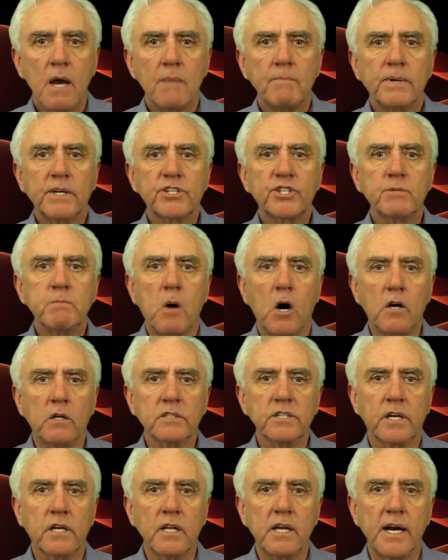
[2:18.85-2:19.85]
but a small
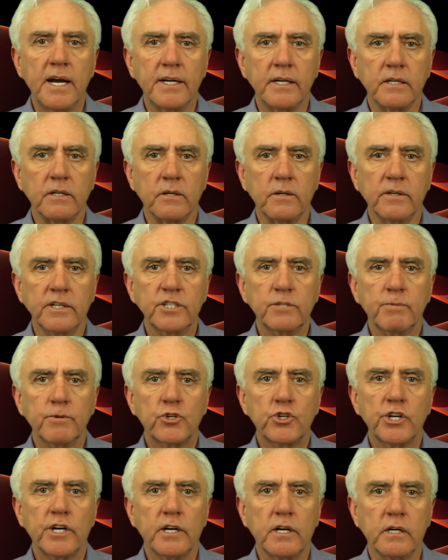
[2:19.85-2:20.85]
decline in earnings per
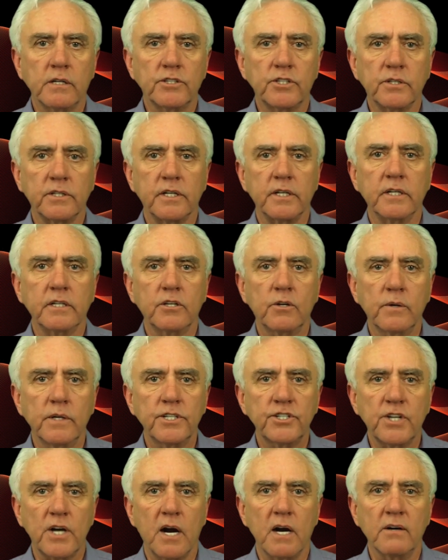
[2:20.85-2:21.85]
share due to
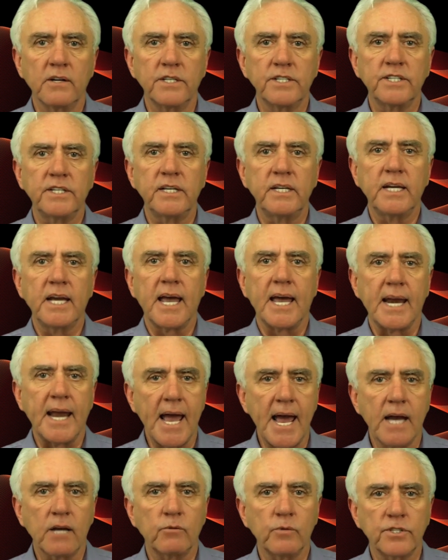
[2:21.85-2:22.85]
increased R&D and
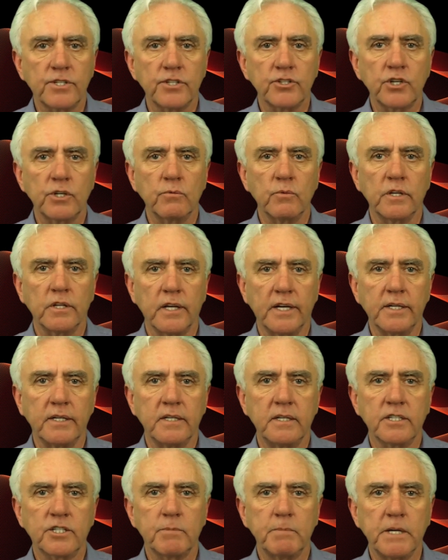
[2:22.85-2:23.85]

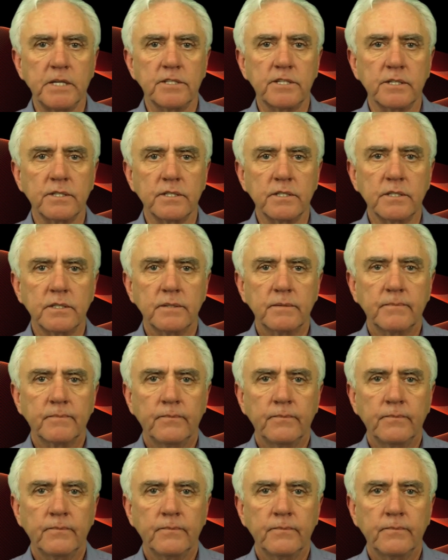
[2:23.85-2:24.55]
acquisition-related expenses.